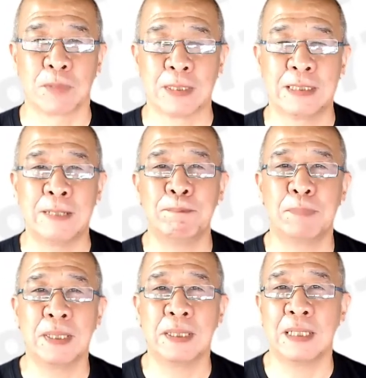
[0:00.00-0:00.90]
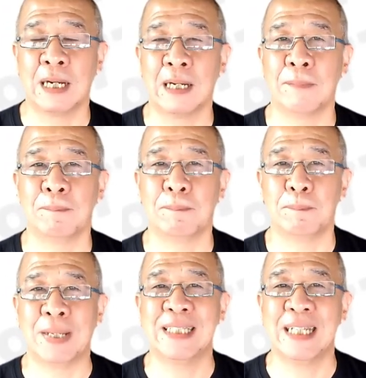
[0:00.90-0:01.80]
simple
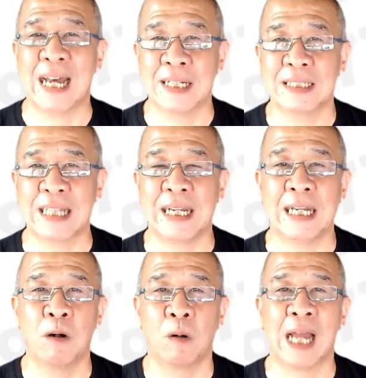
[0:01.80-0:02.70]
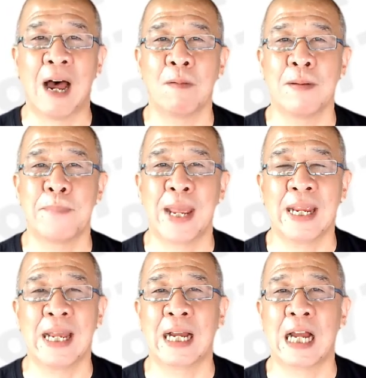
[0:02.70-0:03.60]
basic understanding on how the
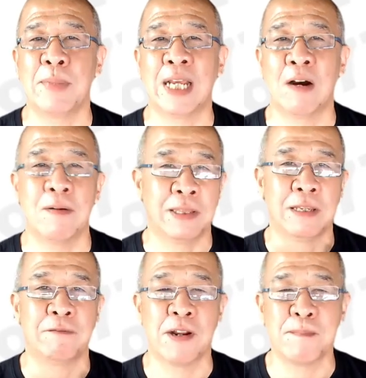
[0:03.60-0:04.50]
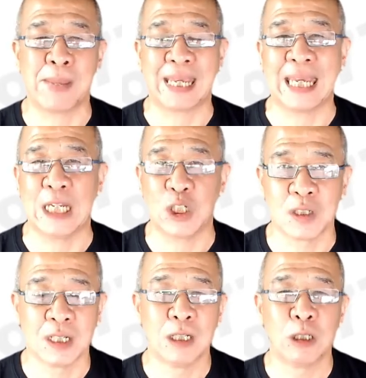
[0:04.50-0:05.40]
bank are coming out a different
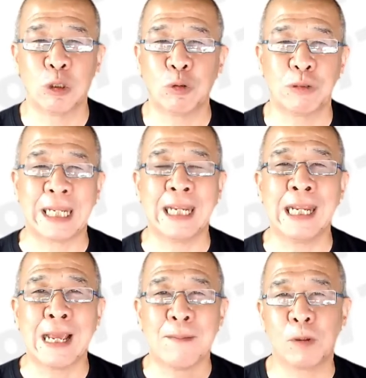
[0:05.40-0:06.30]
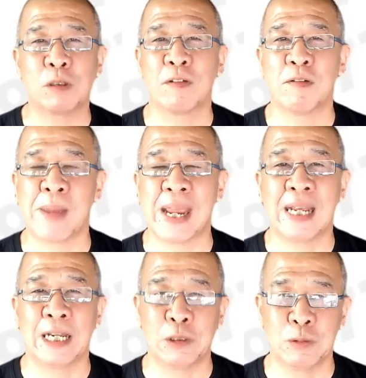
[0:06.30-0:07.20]
package. So today, most of the
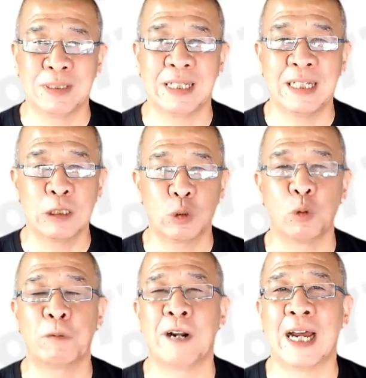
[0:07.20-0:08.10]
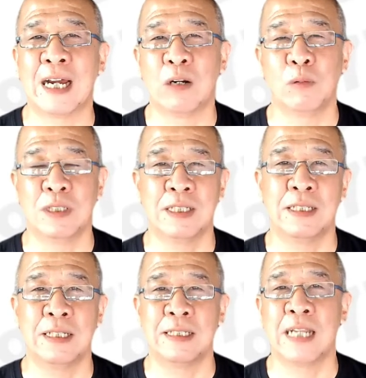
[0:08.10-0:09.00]
bank are using SORA, which
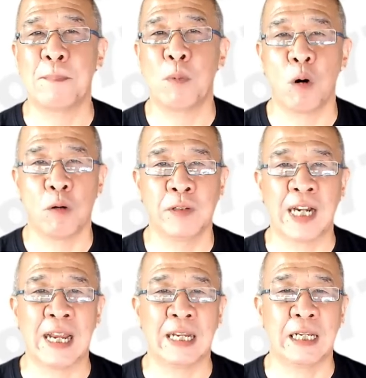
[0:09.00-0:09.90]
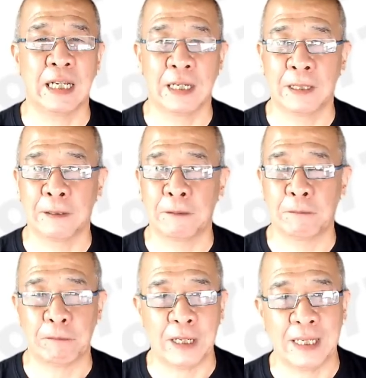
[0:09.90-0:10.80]
is the Singapore overnight
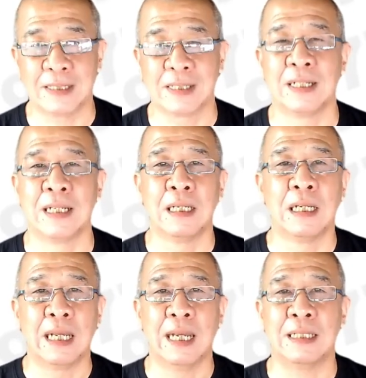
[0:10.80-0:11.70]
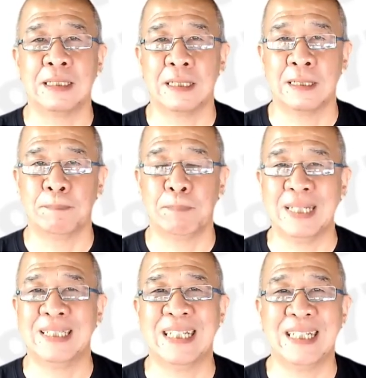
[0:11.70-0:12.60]
rate, as a
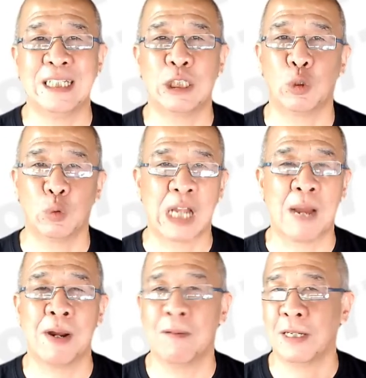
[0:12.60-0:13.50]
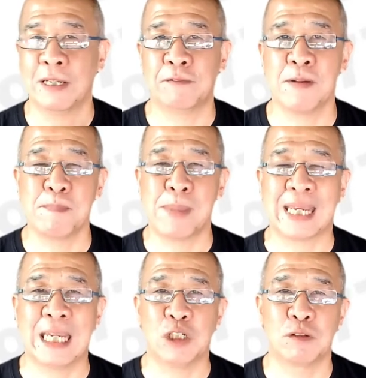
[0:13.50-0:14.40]
basis to come out a different
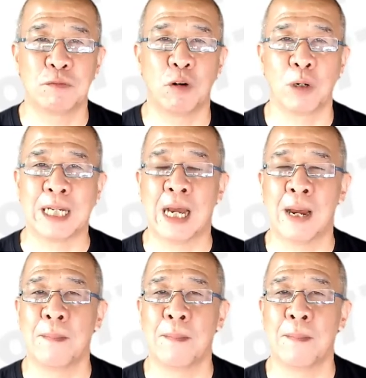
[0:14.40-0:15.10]
package for their